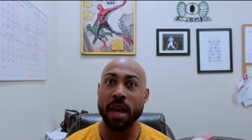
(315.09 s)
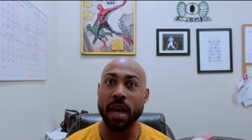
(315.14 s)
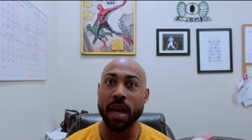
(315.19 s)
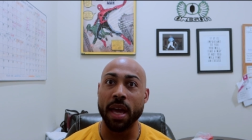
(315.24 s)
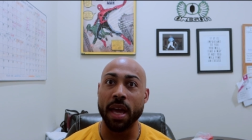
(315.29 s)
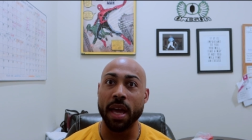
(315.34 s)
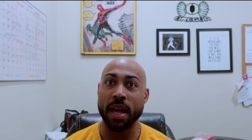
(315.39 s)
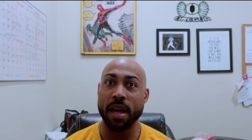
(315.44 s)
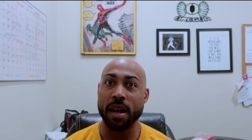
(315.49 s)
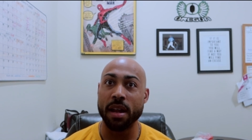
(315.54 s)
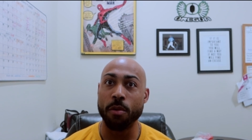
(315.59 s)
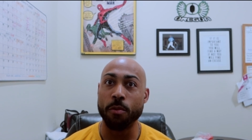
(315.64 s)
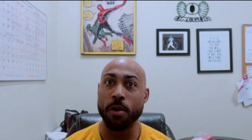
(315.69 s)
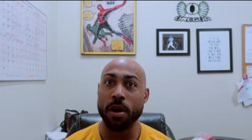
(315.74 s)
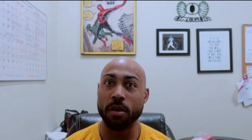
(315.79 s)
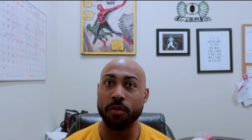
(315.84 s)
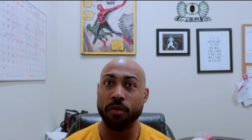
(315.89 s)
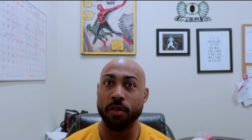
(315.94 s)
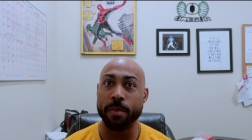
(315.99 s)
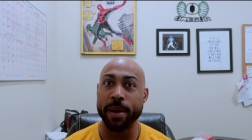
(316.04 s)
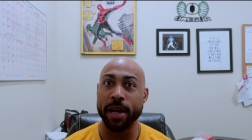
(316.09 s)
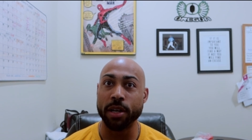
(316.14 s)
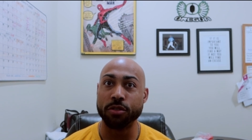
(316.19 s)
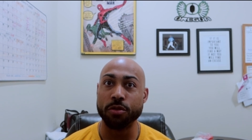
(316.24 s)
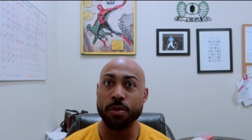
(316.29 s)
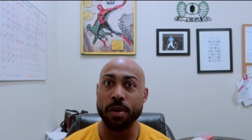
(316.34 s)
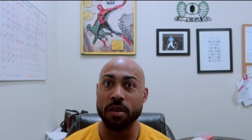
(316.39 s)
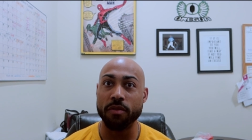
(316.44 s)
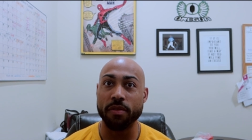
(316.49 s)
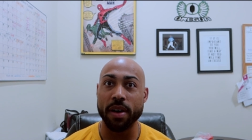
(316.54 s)
and I walked for about
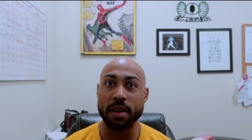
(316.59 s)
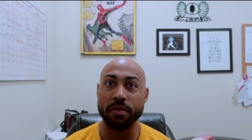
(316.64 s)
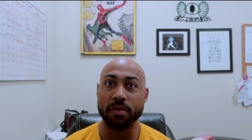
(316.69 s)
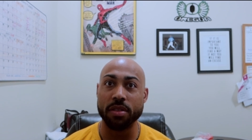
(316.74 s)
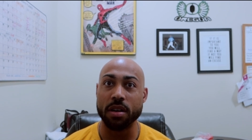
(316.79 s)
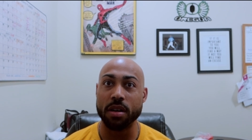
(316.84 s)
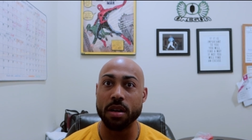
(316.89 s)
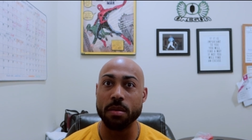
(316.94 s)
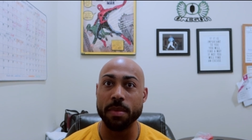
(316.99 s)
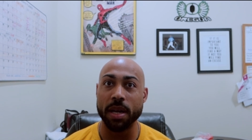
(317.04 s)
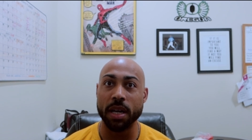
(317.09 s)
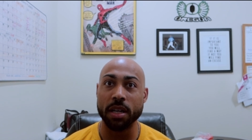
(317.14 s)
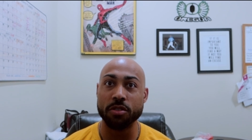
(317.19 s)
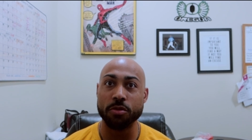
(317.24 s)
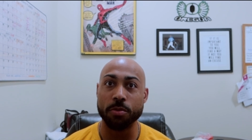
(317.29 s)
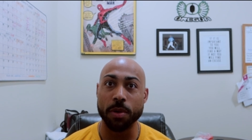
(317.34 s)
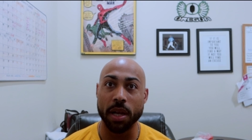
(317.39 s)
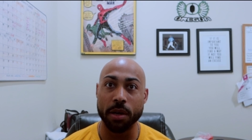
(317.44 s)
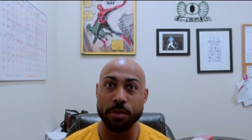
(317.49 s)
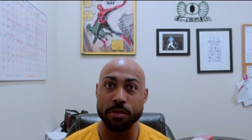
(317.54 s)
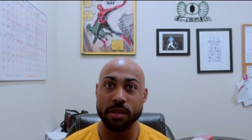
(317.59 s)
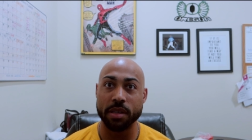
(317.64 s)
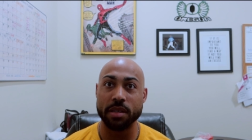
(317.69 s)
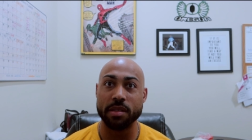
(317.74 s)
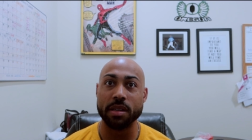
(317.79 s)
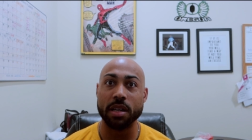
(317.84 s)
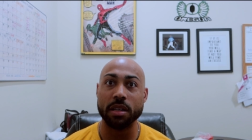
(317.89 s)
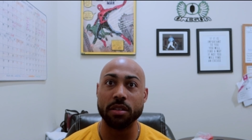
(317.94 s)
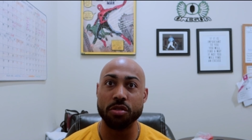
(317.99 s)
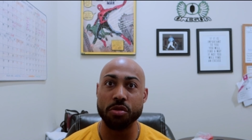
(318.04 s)
25-30 minutes while I was
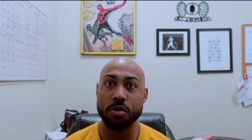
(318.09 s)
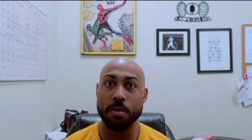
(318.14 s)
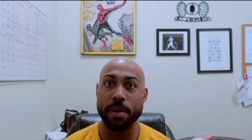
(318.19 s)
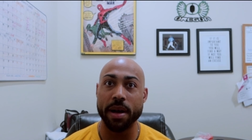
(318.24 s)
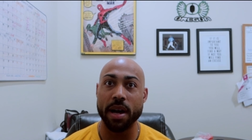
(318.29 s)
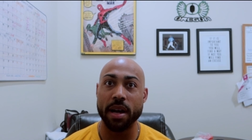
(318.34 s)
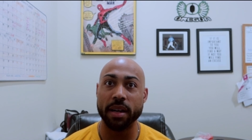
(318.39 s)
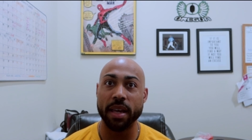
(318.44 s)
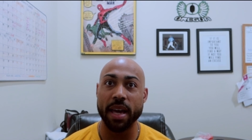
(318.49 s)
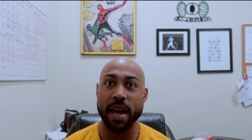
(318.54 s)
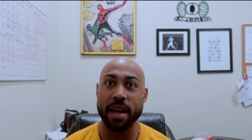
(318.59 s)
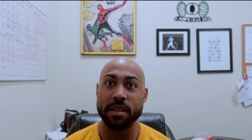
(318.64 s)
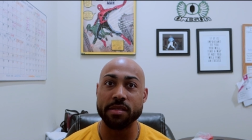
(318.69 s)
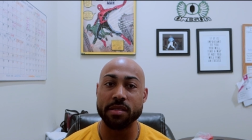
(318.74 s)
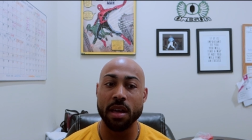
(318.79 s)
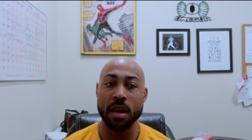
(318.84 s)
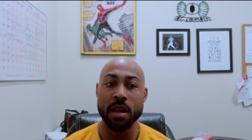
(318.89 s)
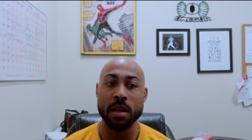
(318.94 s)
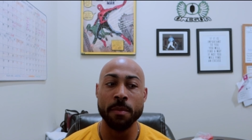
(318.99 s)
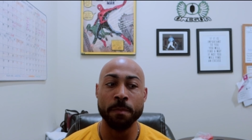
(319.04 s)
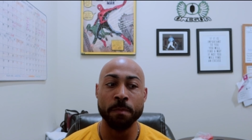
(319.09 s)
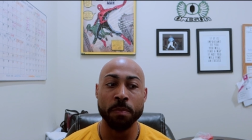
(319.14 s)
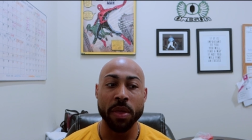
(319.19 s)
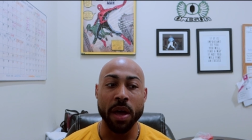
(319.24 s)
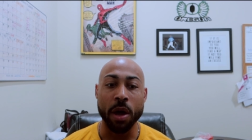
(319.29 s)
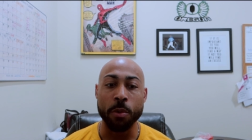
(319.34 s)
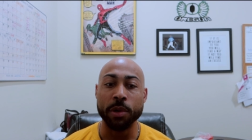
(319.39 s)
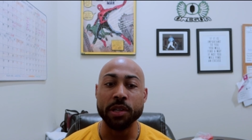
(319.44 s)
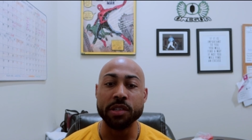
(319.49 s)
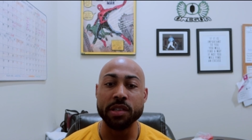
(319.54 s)
listening to a podcast.
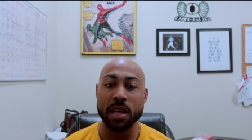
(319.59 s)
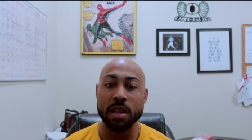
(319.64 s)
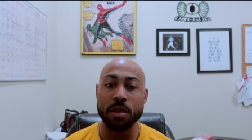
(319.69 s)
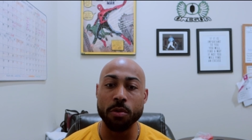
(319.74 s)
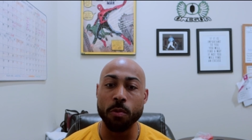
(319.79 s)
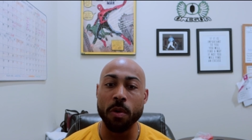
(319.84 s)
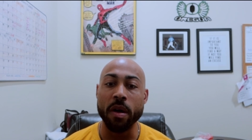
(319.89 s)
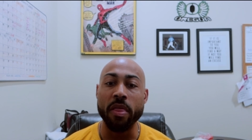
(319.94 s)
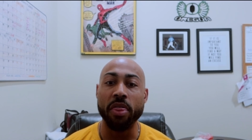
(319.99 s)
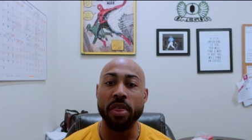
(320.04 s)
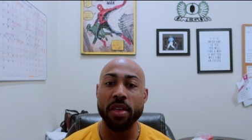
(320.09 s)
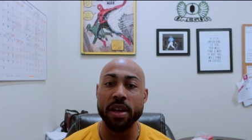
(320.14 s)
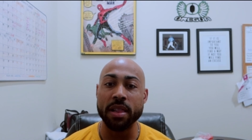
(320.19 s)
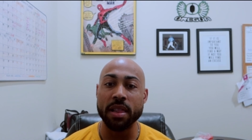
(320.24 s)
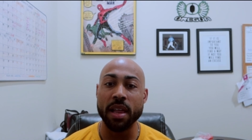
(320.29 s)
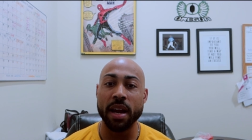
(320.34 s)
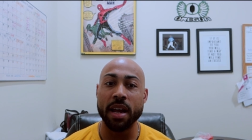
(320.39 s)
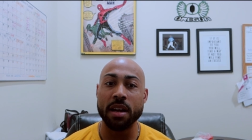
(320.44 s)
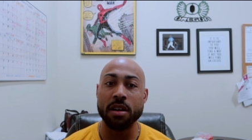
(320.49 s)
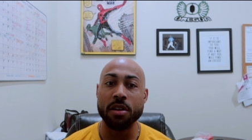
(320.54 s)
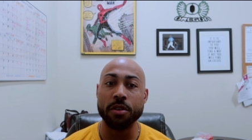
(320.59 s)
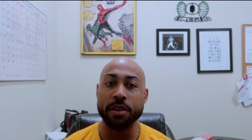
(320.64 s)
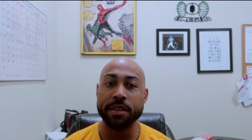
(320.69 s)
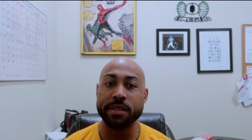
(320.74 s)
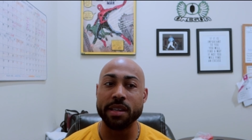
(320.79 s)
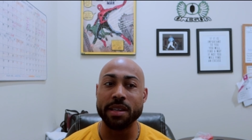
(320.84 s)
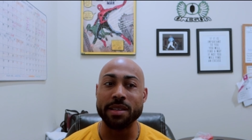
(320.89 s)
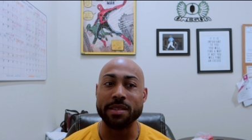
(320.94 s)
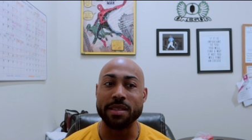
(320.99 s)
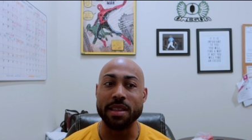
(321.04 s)
I will say the one thing that I
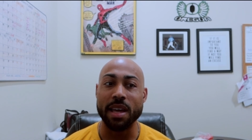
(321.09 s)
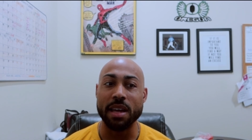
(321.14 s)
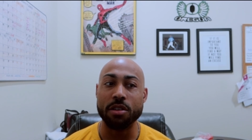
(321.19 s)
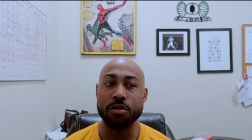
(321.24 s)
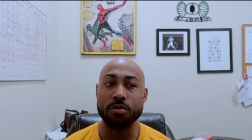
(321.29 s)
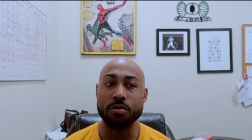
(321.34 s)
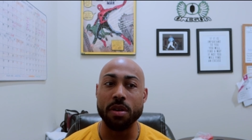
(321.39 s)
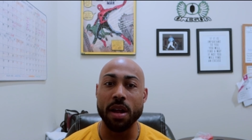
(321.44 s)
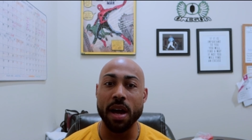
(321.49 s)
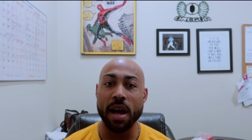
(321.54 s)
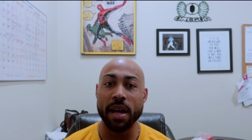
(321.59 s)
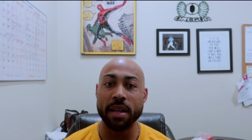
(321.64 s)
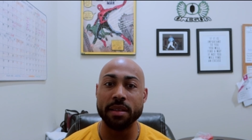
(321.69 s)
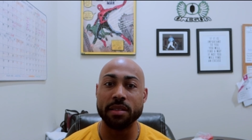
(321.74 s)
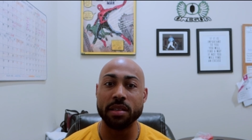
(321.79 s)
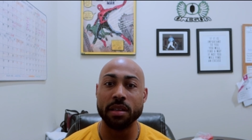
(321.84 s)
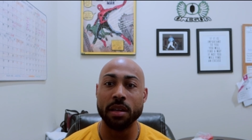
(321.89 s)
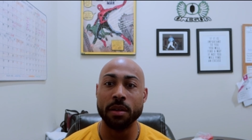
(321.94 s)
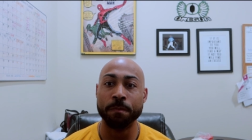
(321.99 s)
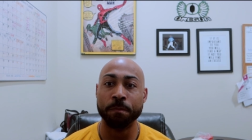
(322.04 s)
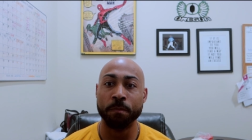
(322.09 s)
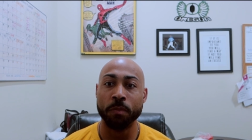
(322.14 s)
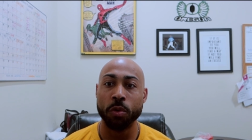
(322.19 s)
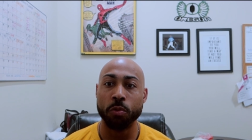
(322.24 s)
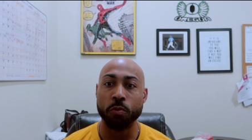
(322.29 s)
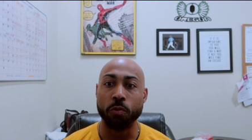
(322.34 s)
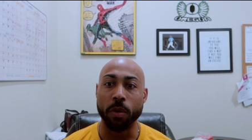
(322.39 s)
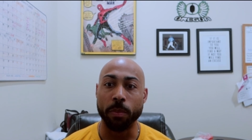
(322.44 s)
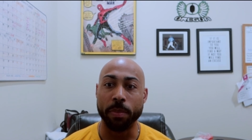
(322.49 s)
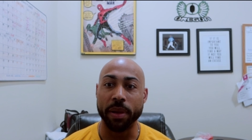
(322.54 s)
noticed is they do not
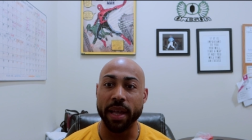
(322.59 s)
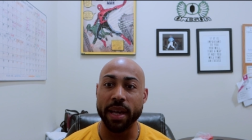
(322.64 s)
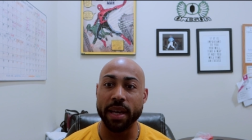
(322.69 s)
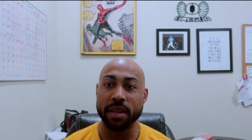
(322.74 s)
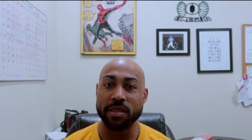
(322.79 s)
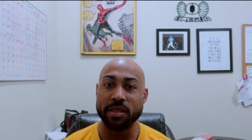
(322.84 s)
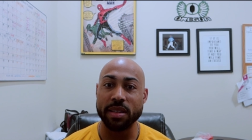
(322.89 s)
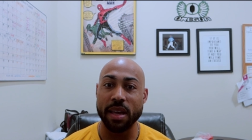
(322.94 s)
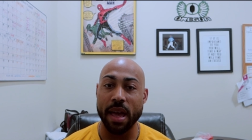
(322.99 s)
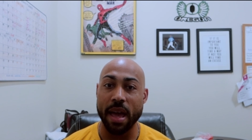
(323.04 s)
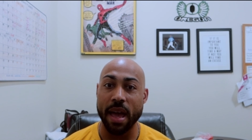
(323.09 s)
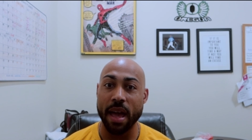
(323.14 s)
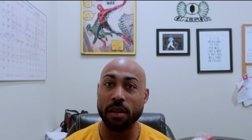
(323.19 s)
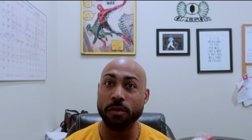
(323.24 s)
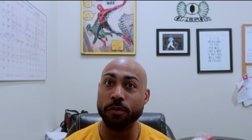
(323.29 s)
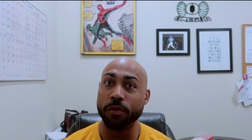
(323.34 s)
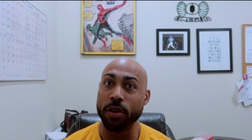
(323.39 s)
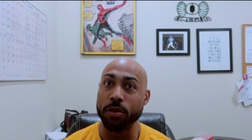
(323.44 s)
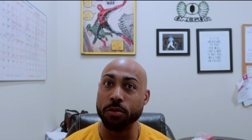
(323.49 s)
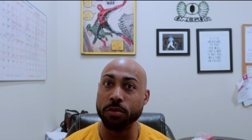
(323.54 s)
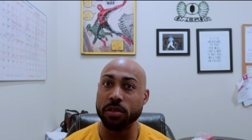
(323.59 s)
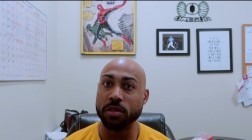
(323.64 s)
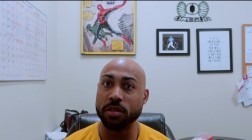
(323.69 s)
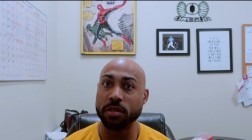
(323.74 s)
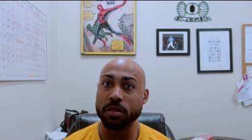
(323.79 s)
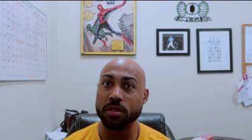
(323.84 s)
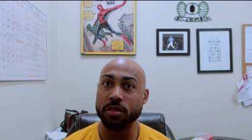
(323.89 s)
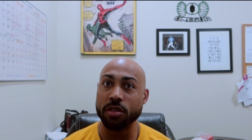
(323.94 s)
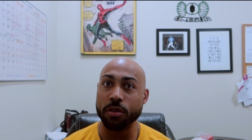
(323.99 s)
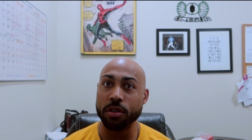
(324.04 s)
replace
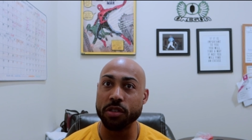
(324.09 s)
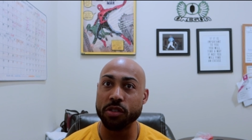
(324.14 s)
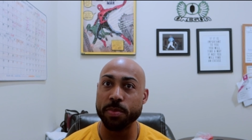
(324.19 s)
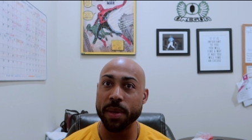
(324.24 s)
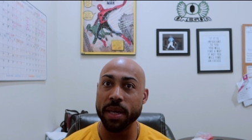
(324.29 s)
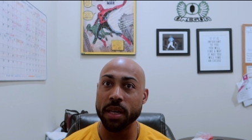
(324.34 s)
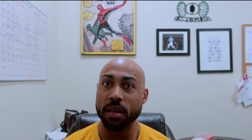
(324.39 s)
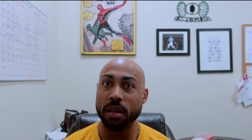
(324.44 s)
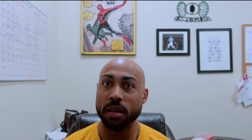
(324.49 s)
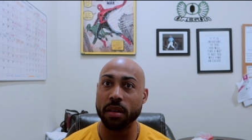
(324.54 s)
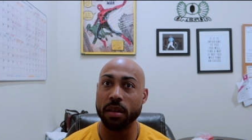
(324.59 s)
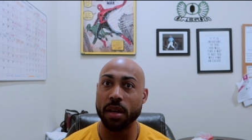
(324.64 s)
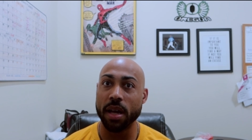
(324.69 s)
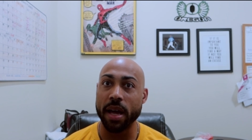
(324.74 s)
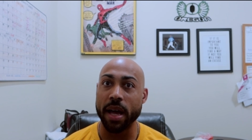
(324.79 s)
headphones, so to speak.